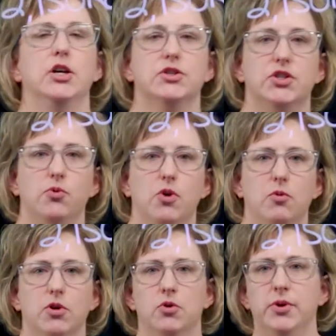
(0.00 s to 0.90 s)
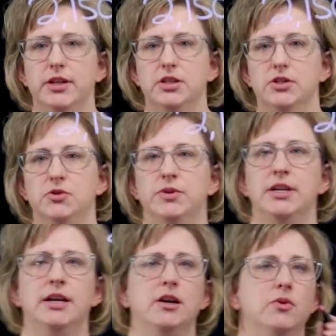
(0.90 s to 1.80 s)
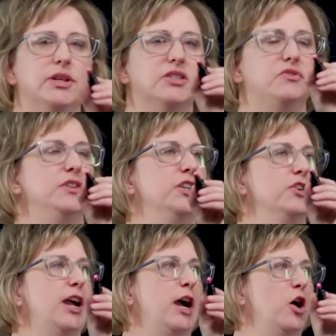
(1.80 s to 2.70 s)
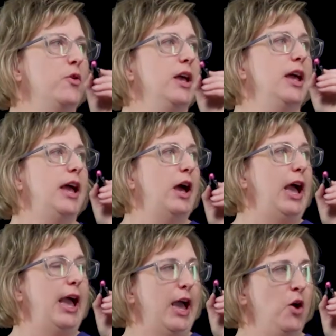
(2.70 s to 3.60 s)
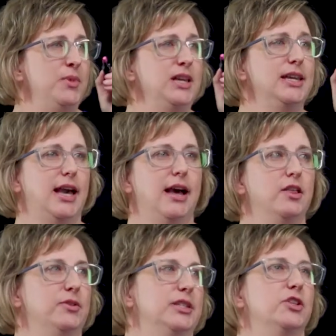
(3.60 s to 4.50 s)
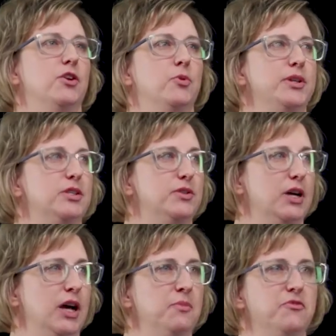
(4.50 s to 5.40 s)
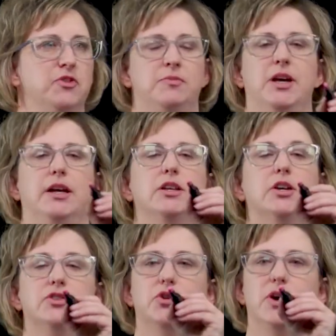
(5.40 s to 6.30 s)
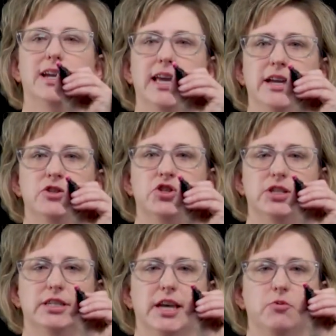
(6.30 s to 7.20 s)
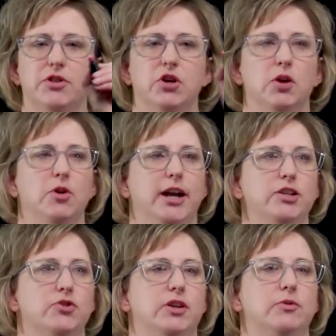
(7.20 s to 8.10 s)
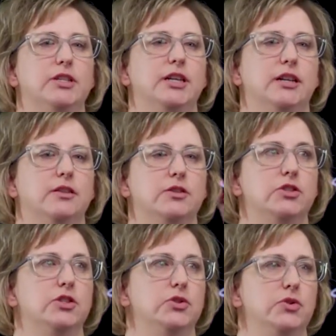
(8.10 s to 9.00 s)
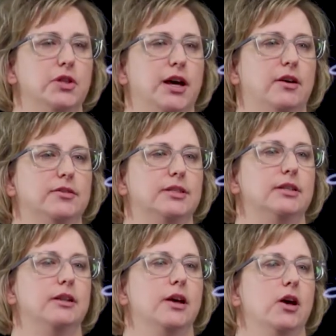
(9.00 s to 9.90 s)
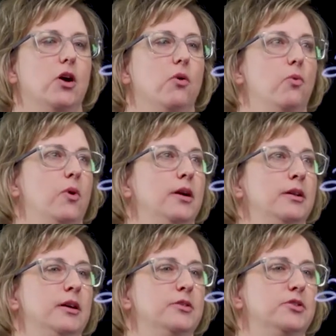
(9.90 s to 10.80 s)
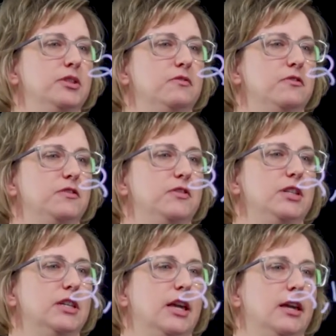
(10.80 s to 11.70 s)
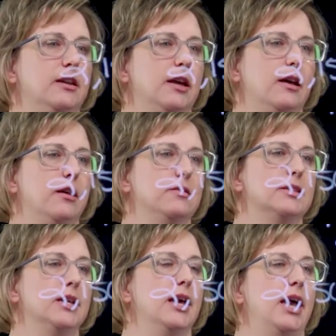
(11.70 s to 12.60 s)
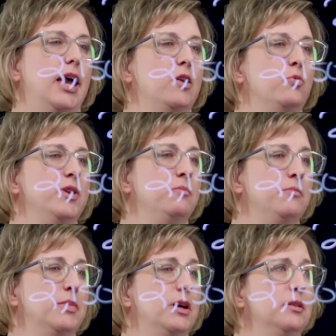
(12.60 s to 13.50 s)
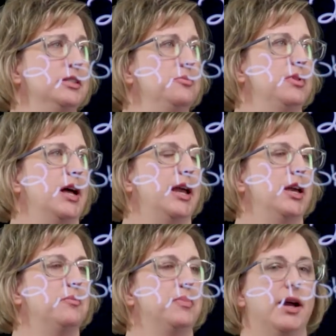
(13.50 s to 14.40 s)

So what we're going to do now is figure out how many calories are going to come from that. So again, just like with carbohydrate, we take the 2,150 kcals and we multiply it